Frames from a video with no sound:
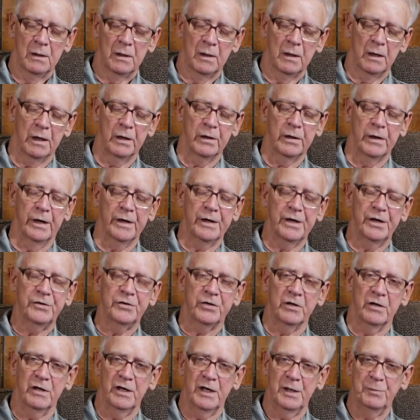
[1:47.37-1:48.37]
A lot of
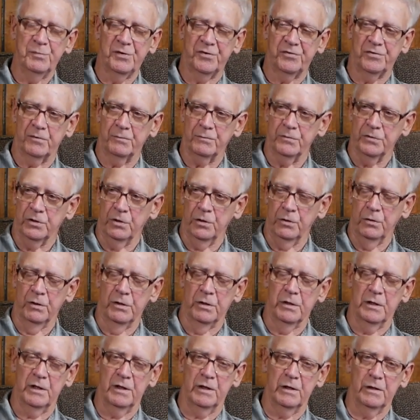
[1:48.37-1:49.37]
times, due
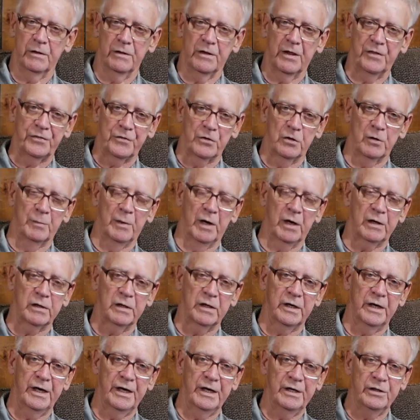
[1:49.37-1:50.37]
to the
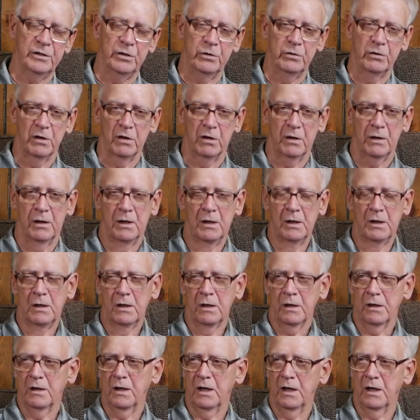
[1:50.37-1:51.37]
thermocline, due to
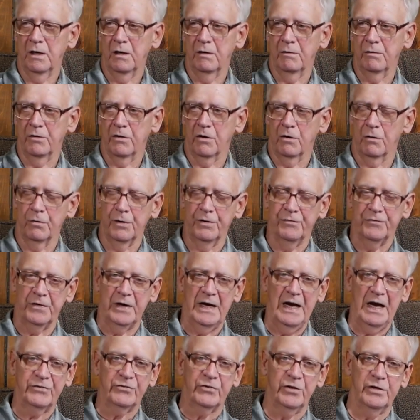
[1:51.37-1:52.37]
the
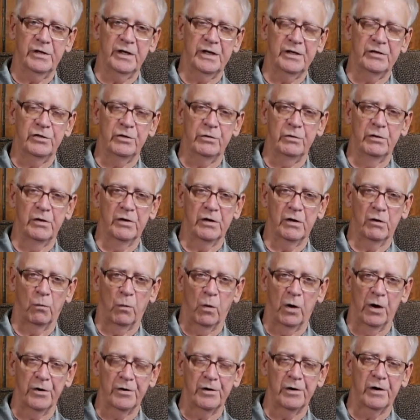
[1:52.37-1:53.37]
refraction, and due to the
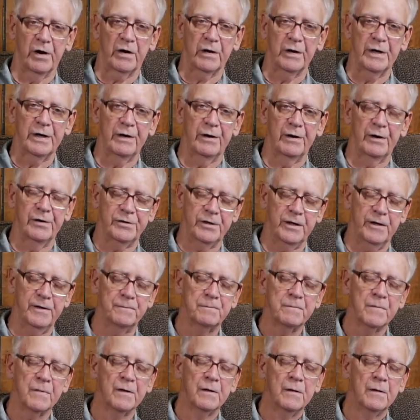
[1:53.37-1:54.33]
water clarity,